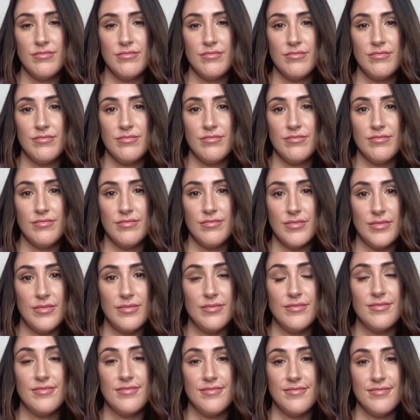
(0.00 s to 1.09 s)

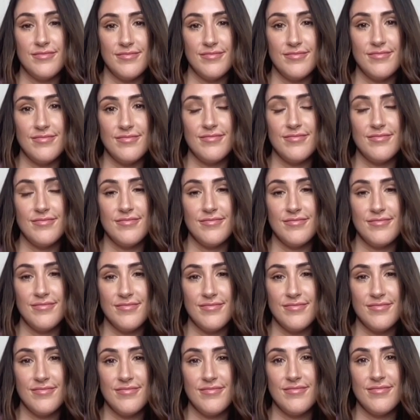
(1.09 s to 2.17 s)

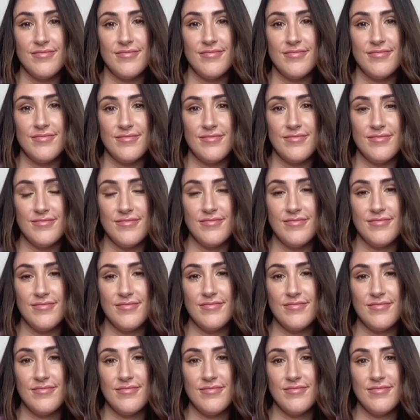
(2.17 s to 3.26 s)

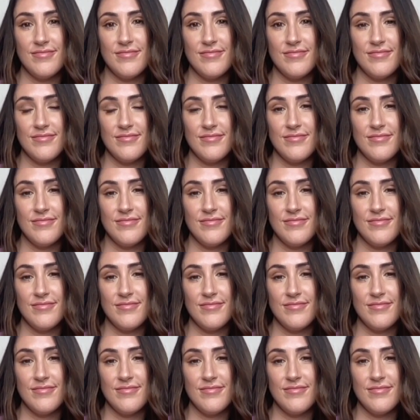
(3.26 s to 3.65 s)
(silent)